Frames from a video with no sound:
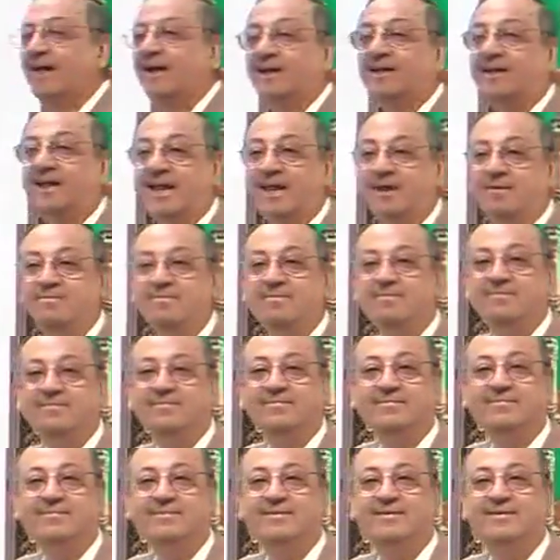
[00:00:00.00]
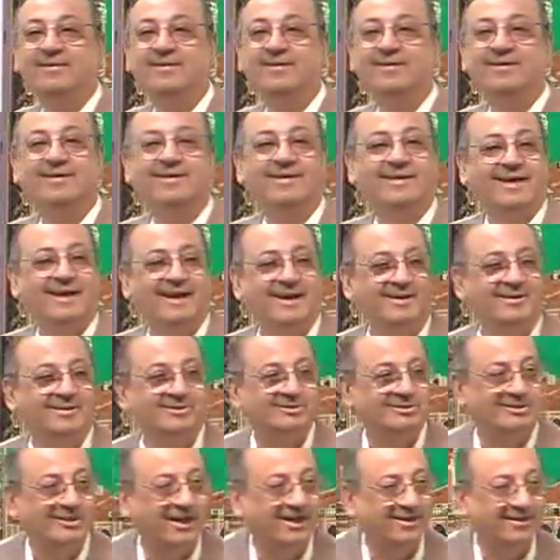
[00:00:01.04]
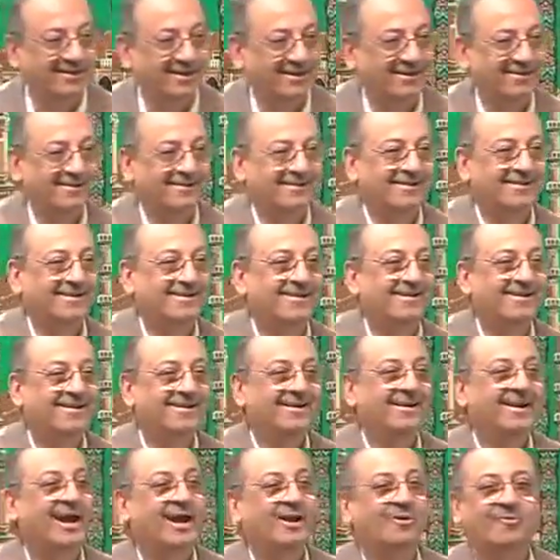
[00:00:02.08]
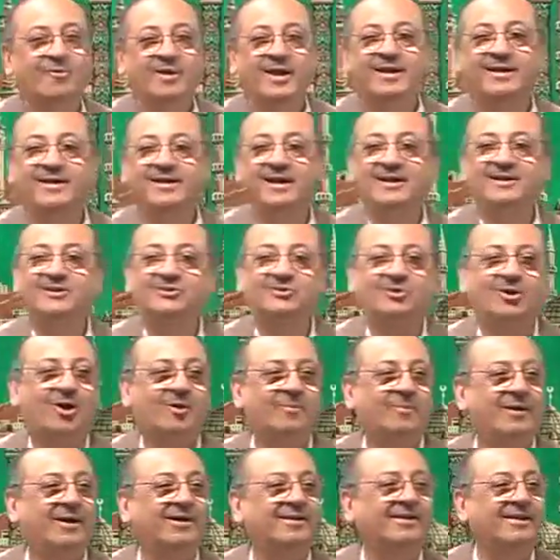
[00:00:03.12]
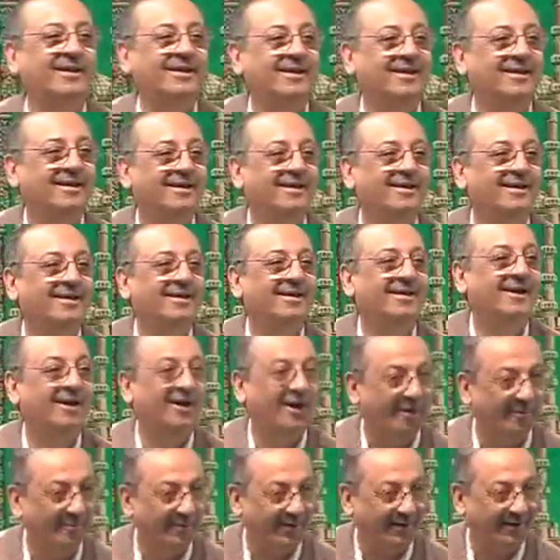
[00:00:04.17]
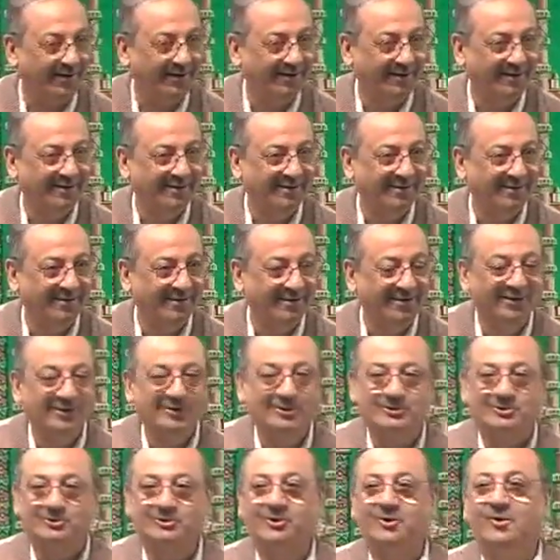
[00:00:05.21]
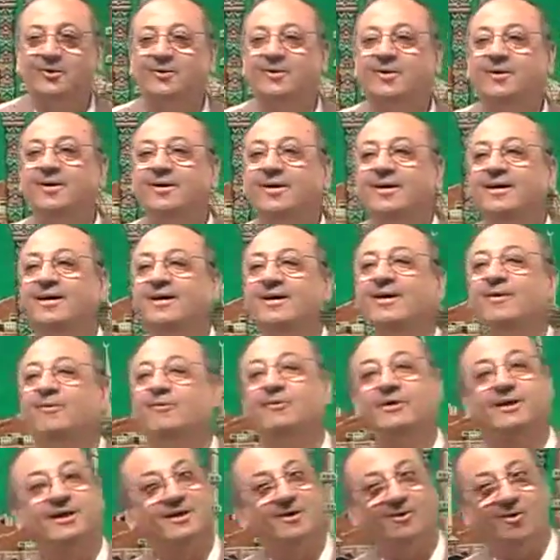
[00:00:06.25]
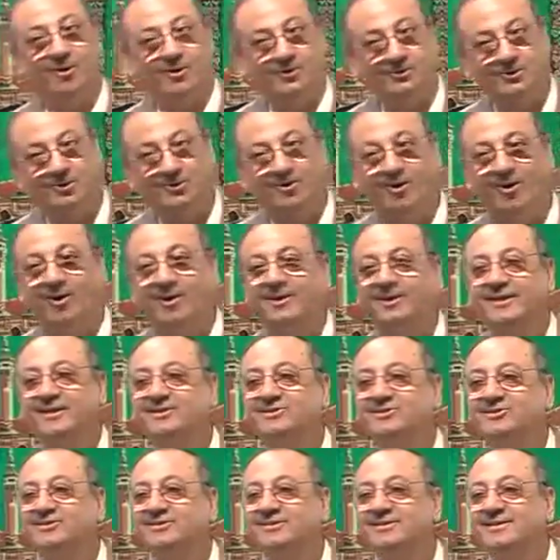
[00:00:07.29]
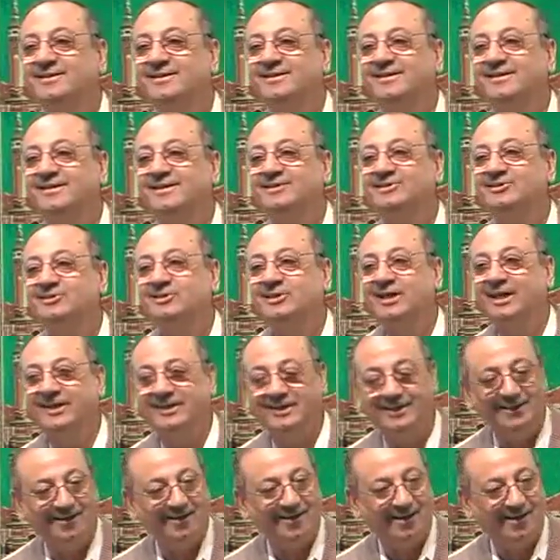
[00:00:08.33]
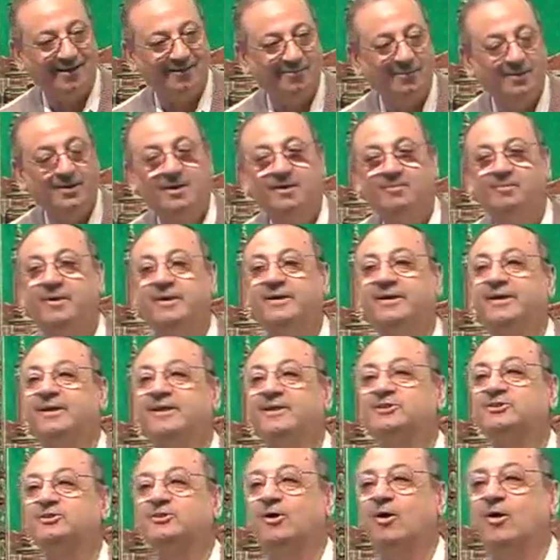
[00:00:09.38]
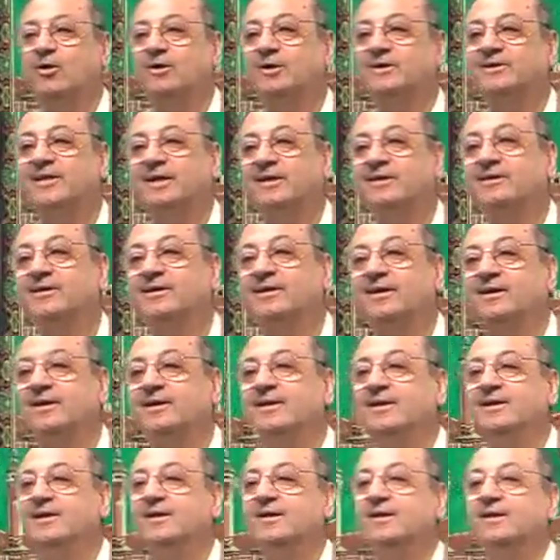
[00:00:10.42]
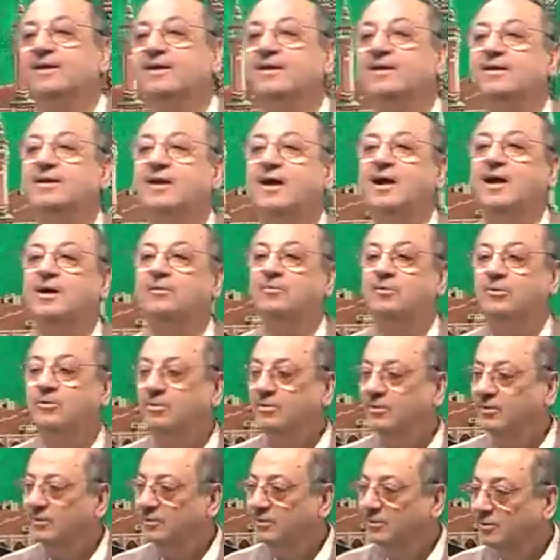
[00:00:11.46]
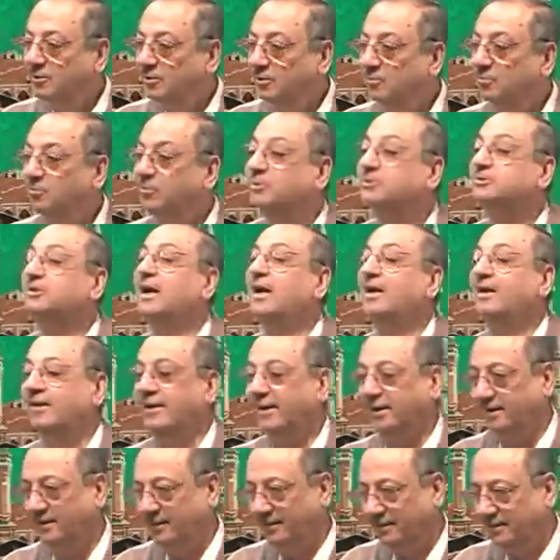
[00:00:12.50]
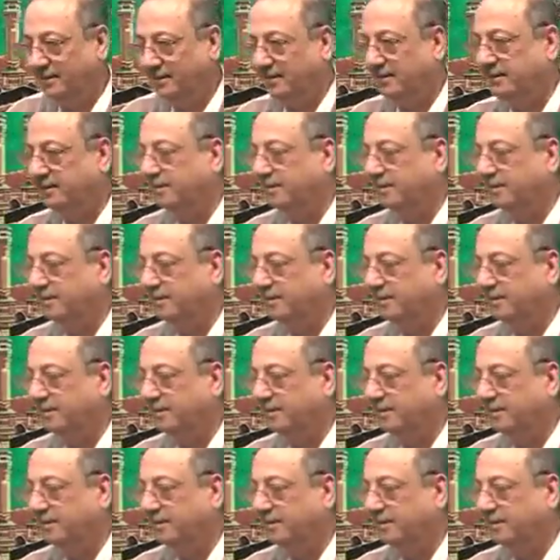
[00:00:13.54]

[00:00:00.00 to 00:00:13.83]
came, it skated and went and stopped at the khabar. So we can also call this skating lamb. But it is called technically lamu muzahalik. Huh?